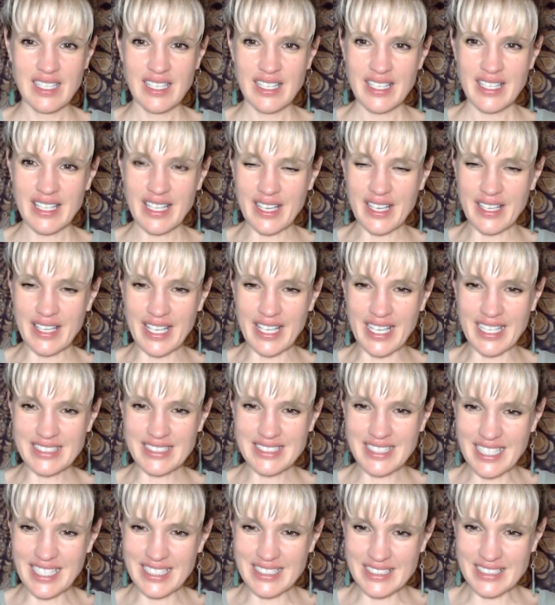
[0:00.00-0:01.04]
Yeah, okay, so
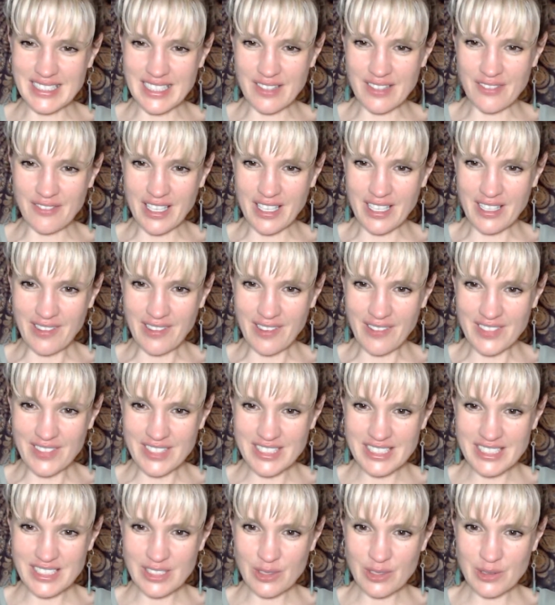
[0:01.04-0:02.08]
let's see if anyone wants
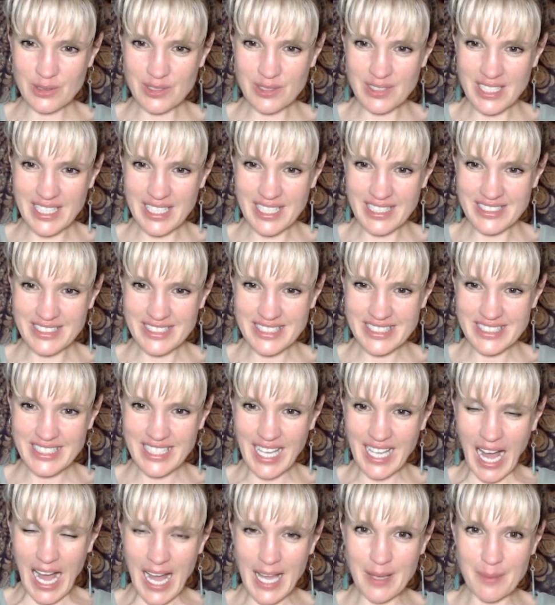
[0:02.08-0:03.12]
to call in on
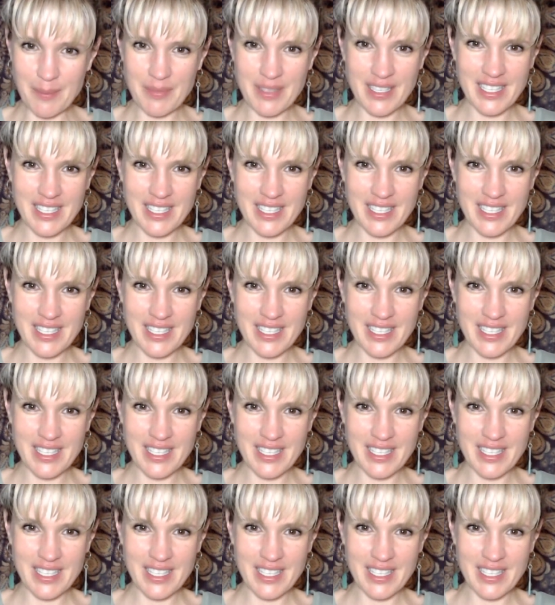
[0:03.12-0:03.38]
Skype.